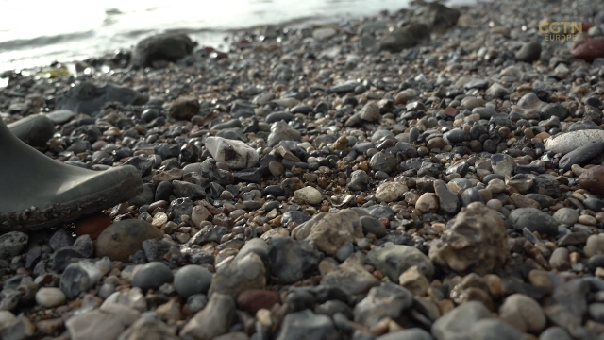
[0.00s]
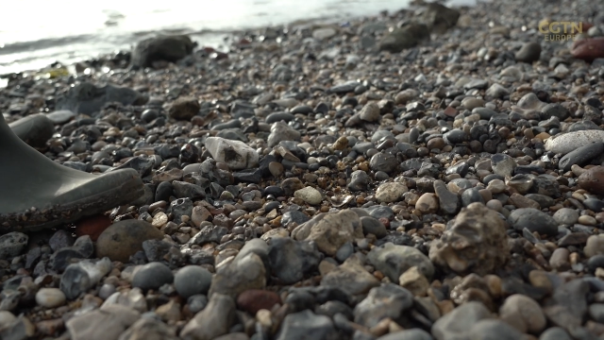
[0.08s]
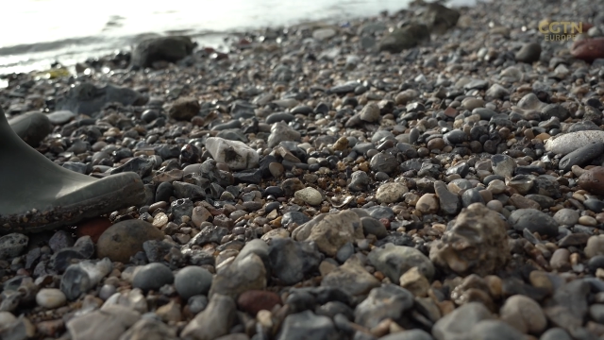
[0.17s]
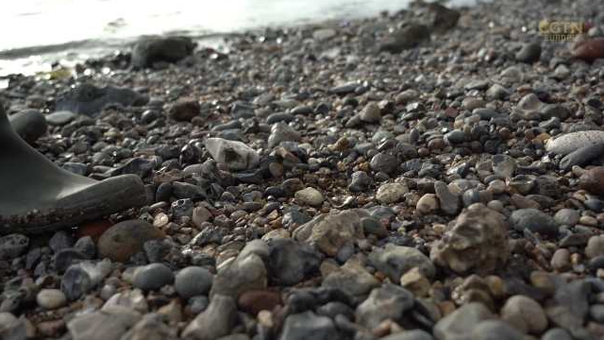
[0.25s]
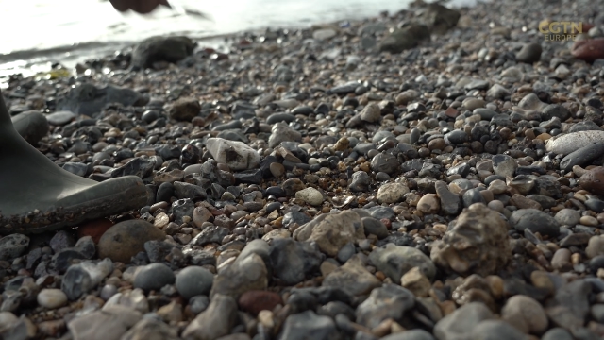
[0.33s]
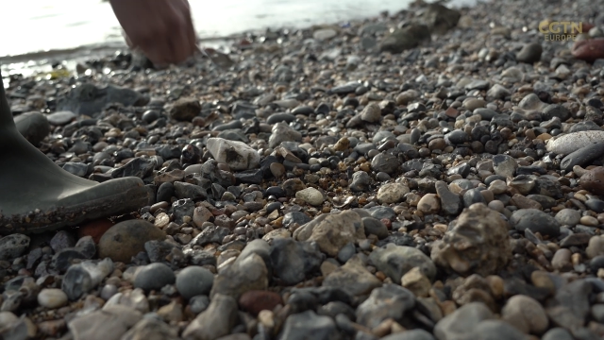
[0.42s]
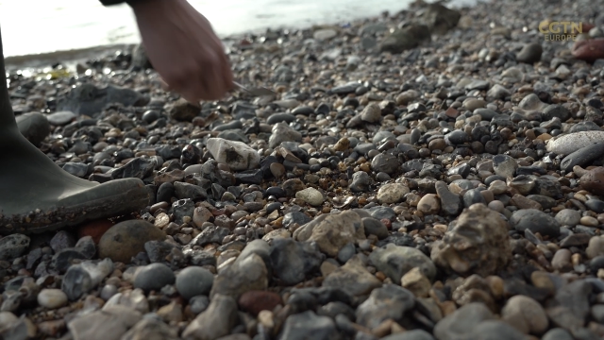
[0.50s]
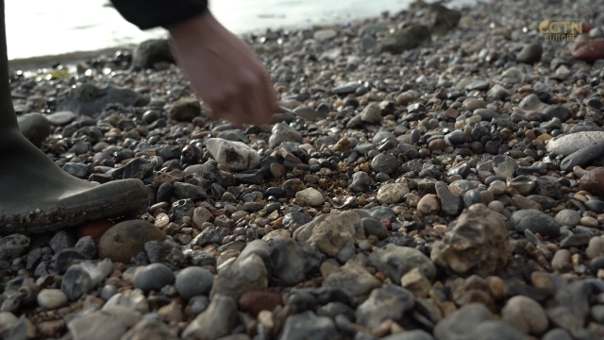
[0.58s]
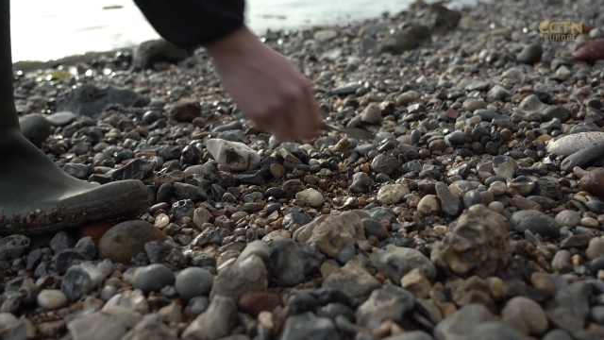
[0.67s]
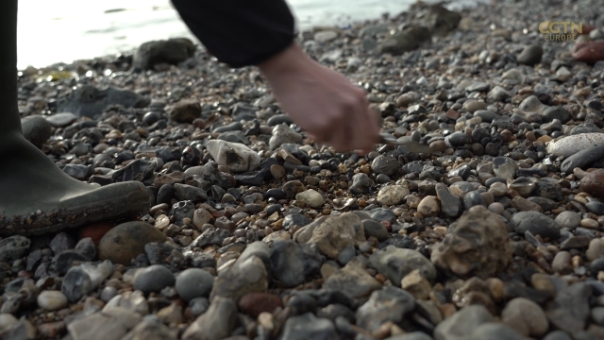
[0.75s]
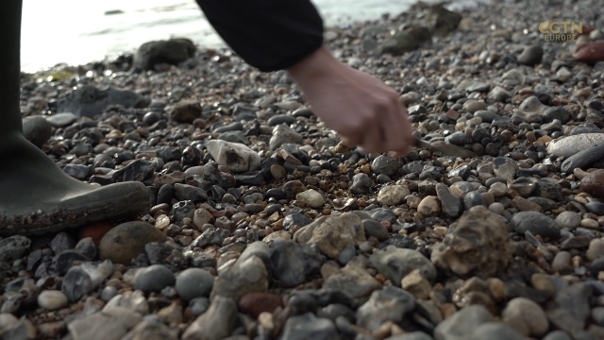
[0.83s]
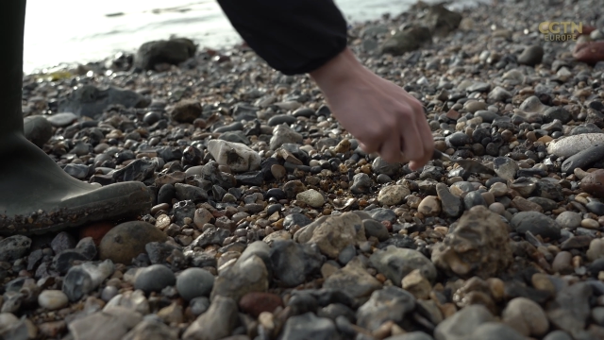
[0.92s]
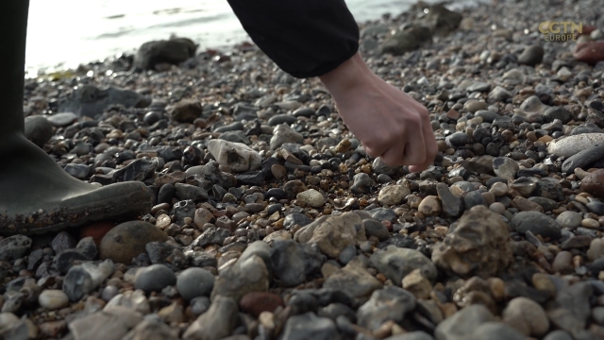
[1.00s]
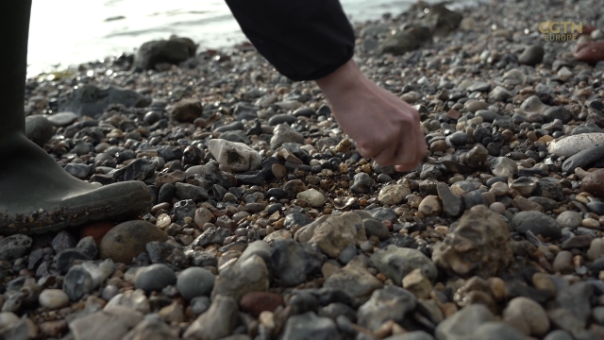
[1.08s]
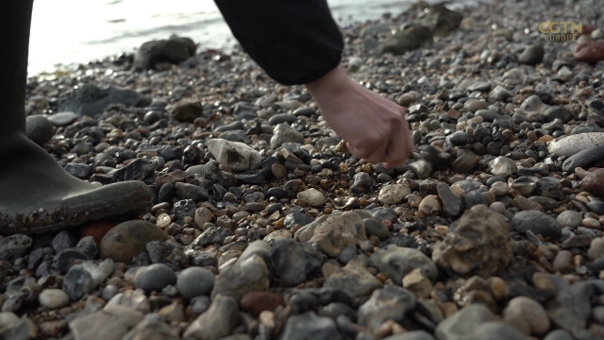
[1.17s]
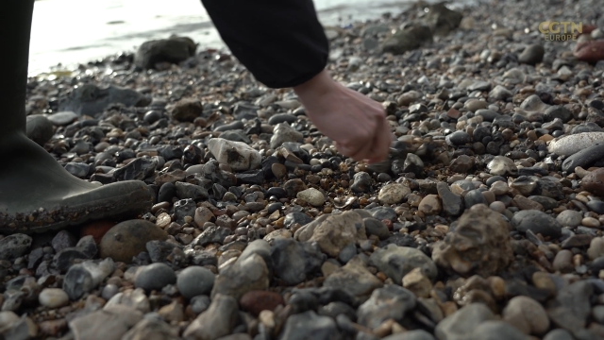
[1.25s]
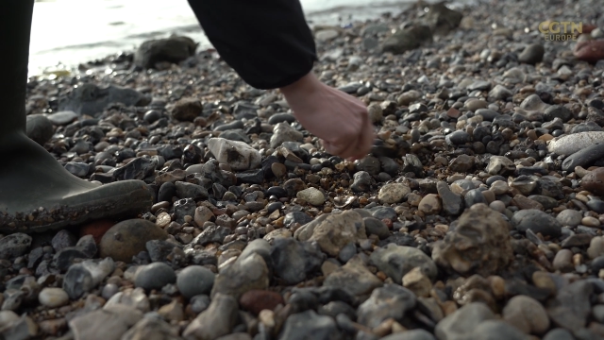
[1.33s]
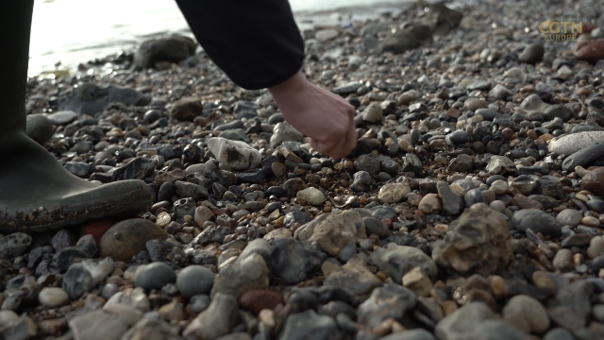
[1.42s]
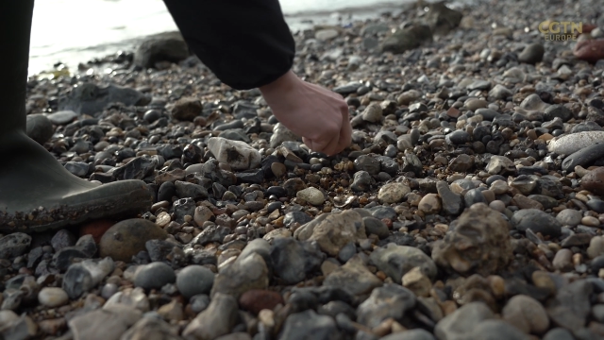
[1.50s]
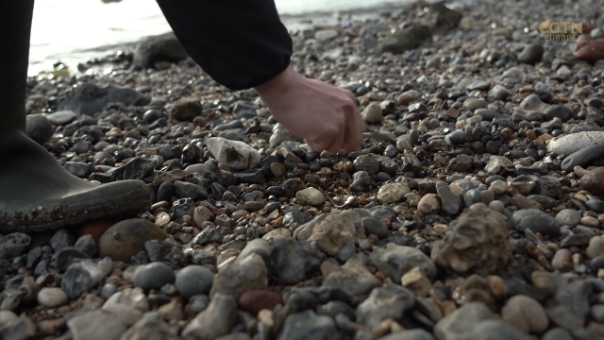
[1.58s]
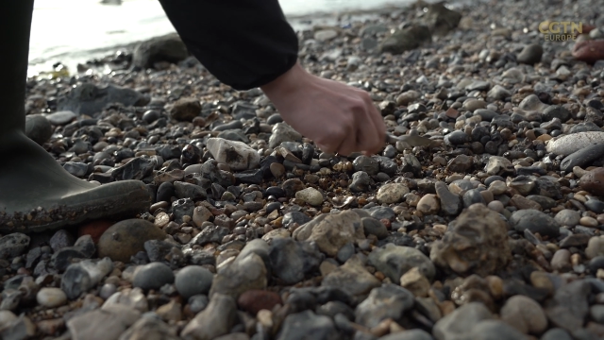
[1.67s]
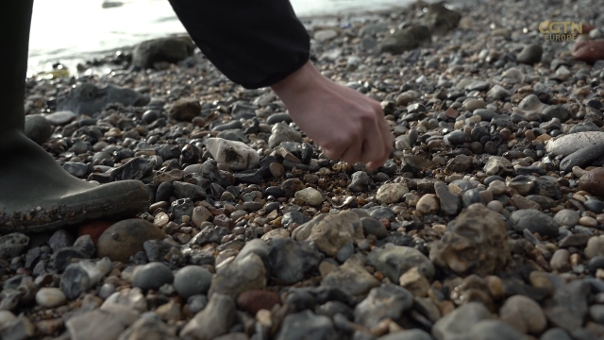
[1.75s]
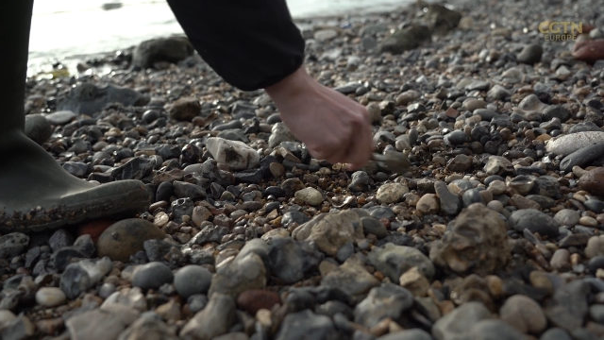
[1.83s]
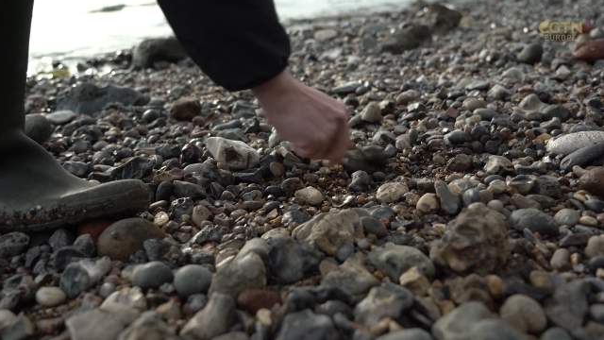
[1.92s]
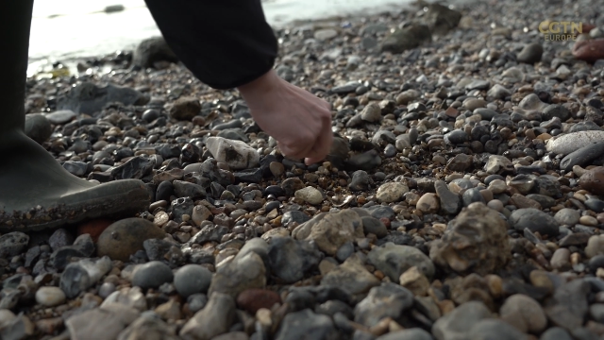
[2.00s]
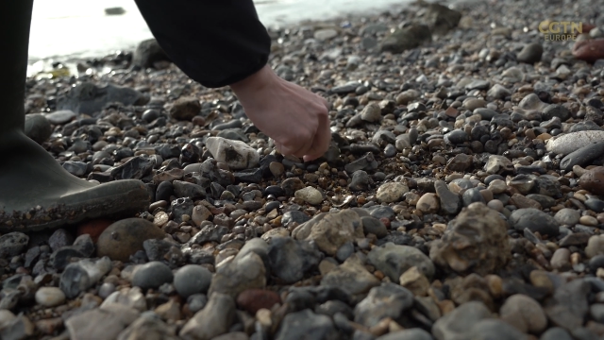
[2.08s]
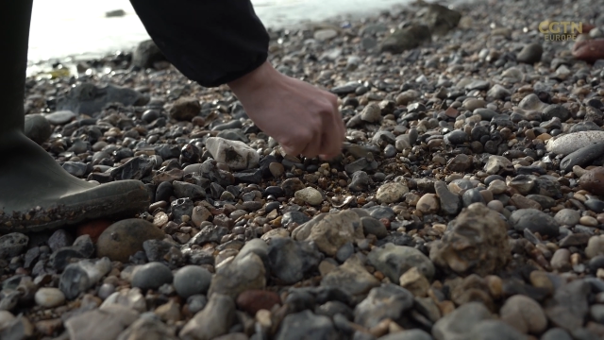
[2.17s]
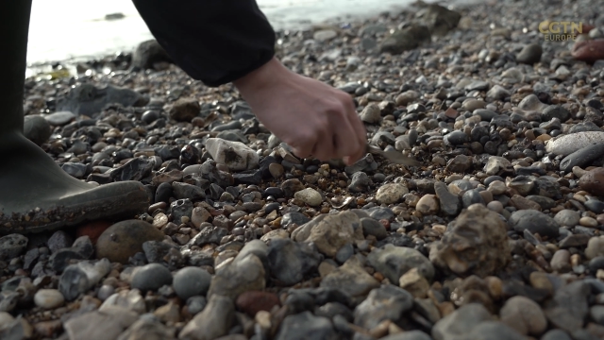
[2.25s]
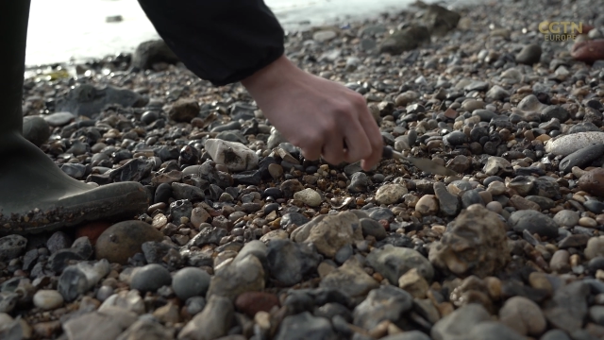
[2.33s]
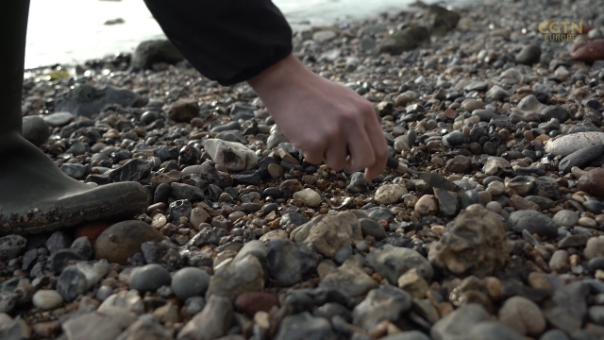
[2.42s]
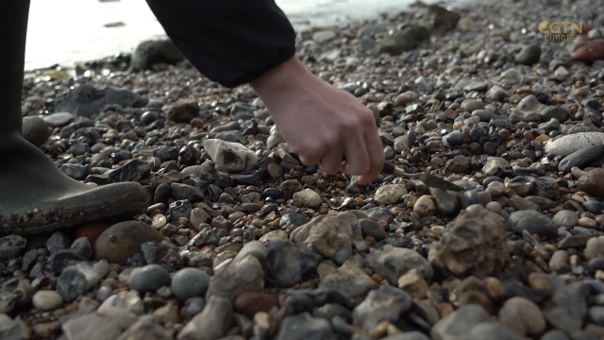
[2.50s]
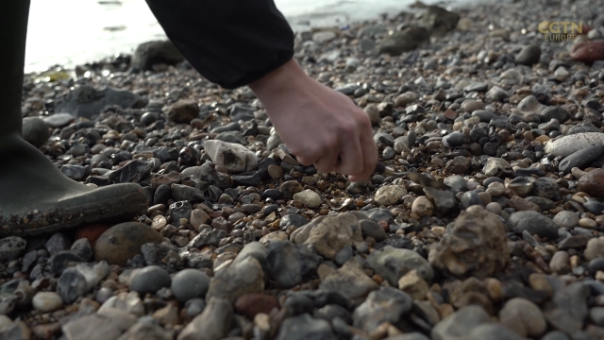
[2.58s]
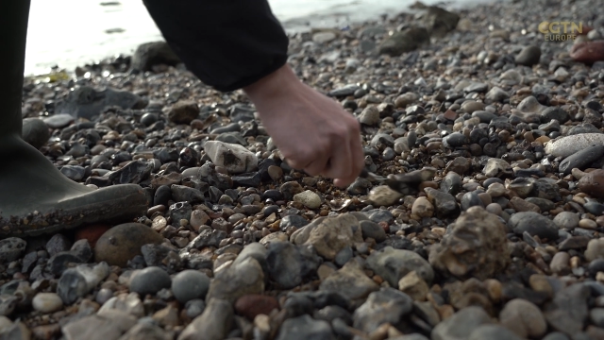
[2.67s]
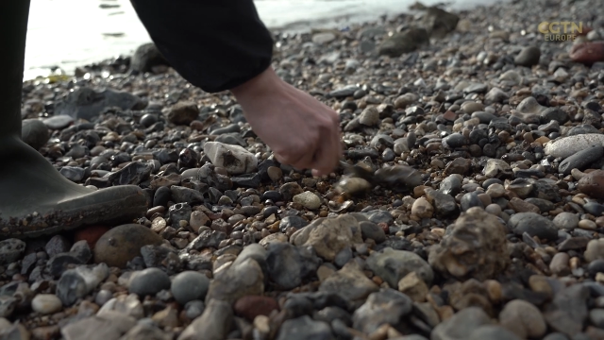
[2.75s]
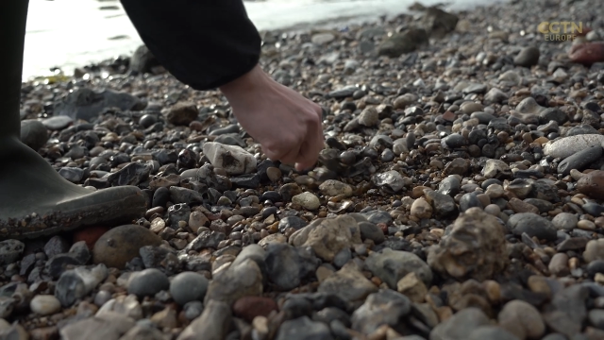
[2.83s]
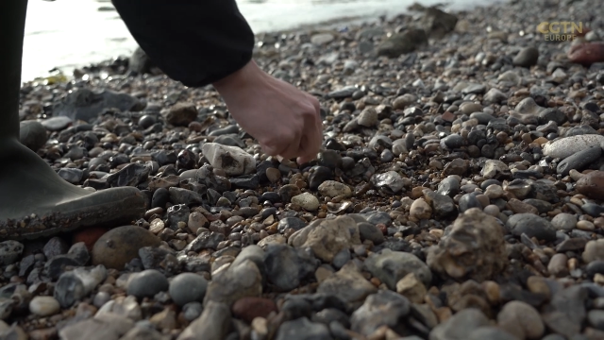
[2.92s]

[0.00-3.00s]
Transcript: No face is visible, so there are no lips to read.